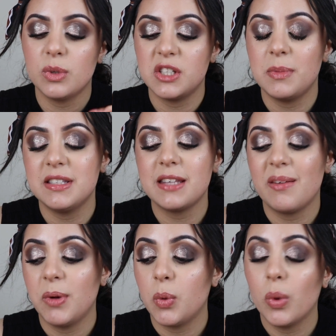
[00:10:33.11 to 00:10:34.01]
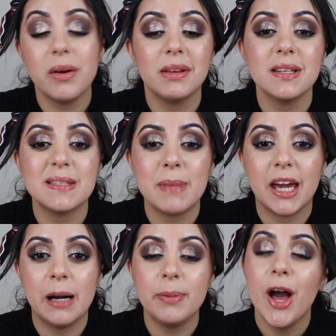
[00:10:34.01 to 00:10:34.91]
which means that I've been wearing this
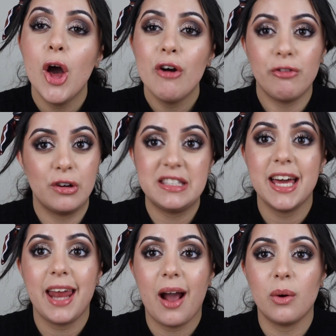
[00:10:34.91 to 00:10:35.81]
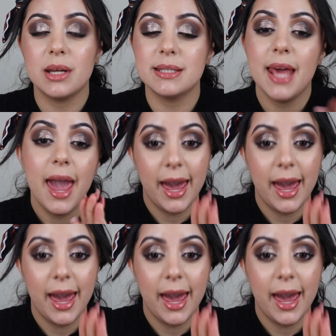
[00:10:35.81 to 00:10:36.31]
makeup for 10 hours,